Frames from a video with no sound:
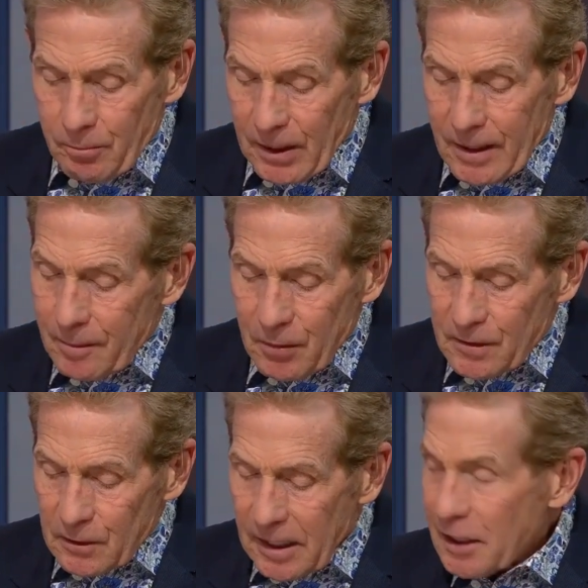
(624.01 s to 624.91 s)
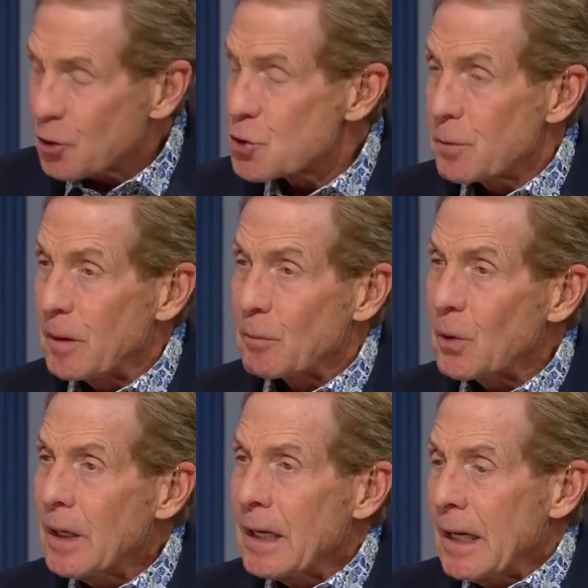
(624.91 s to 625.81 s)
But but the Lakers,
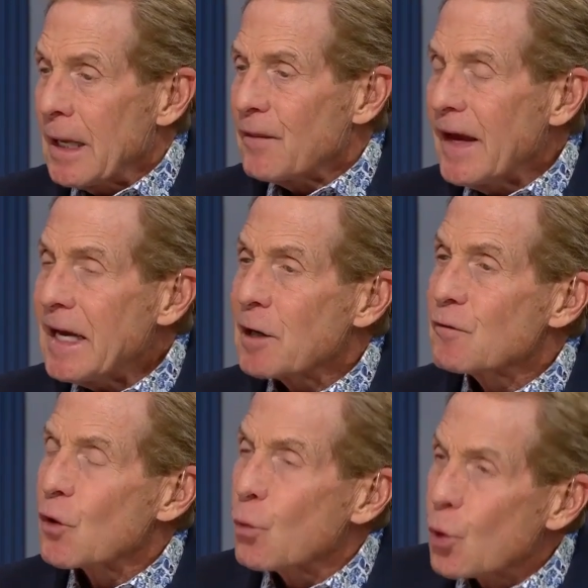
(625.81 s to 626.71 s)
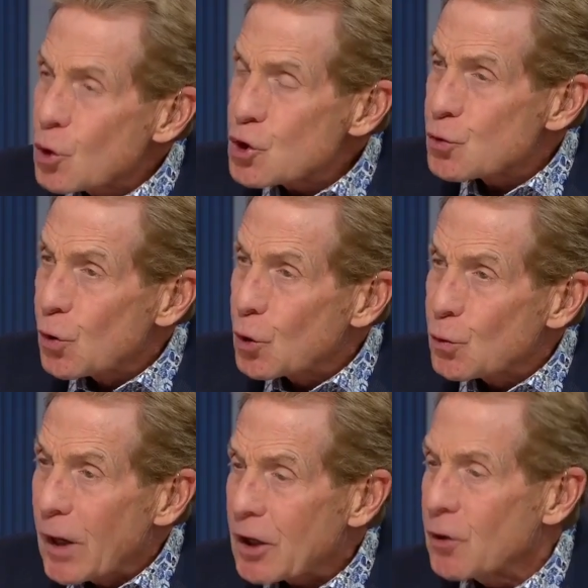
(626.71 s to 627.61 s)
remember, they have the worst road
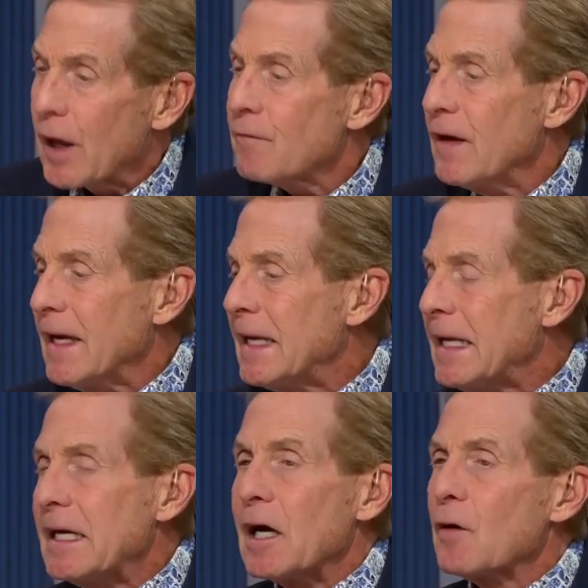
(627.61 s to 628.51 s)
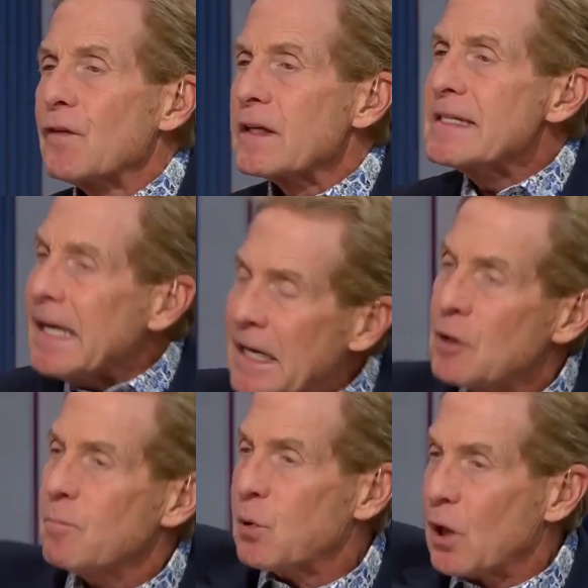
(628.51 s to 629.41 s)
record of any of the
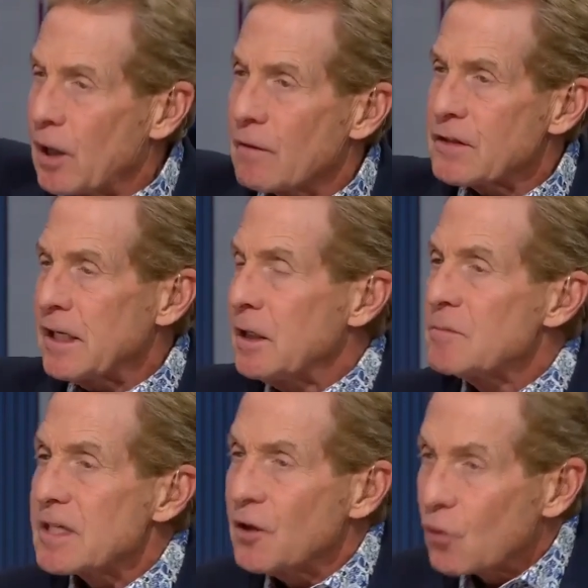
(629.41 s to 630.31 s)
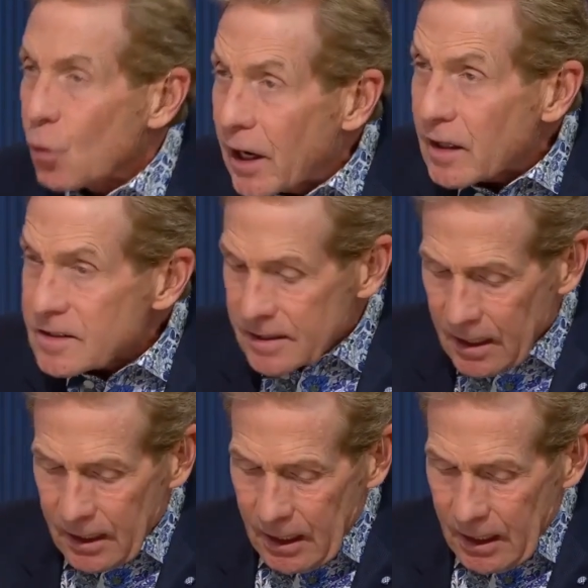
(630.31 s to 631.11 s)
10 playoff teams in the West.